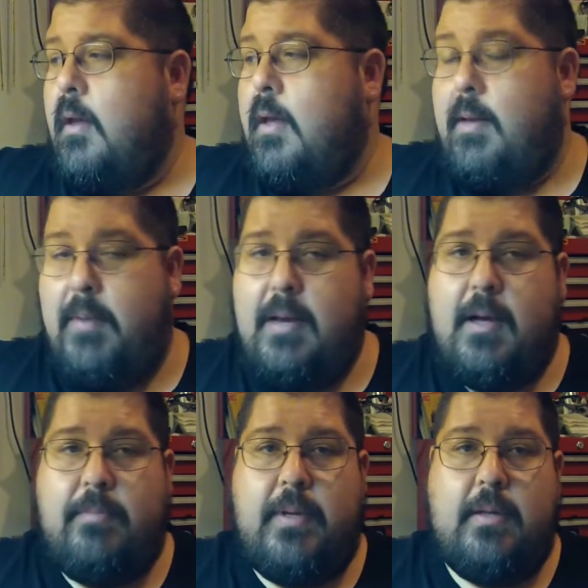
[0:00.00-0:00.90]
it may
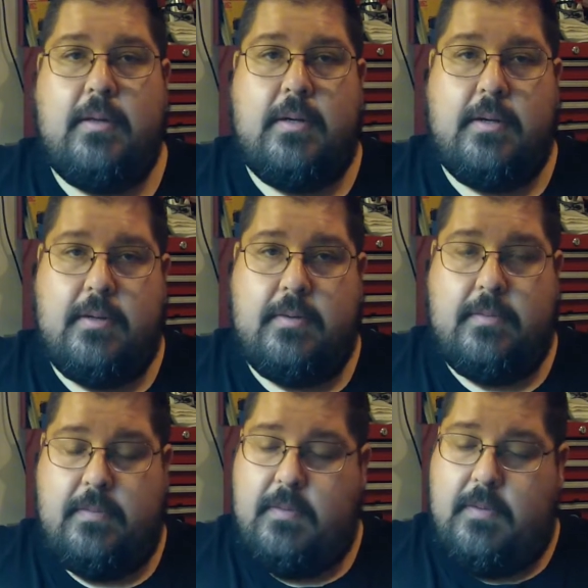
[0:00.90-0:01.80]
not be the
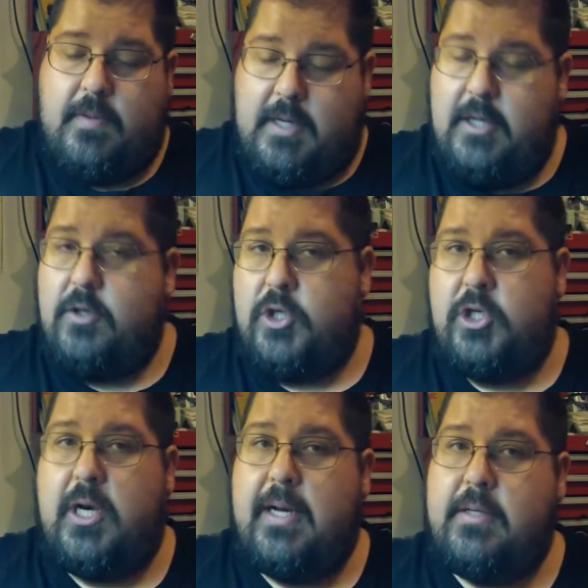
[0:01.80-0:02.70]
kill
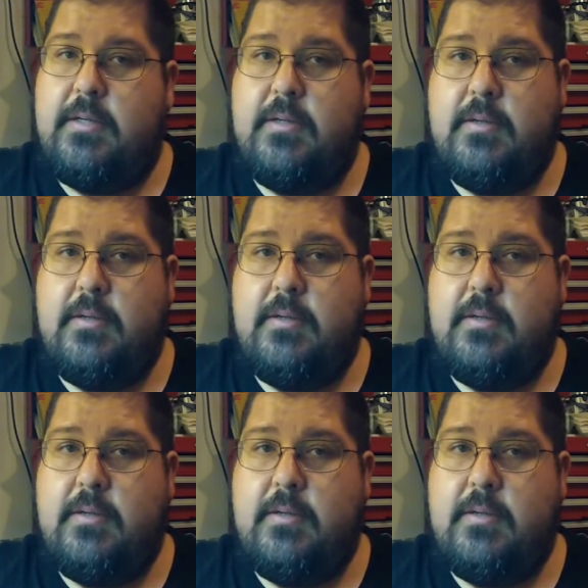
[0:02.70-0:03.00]
shot,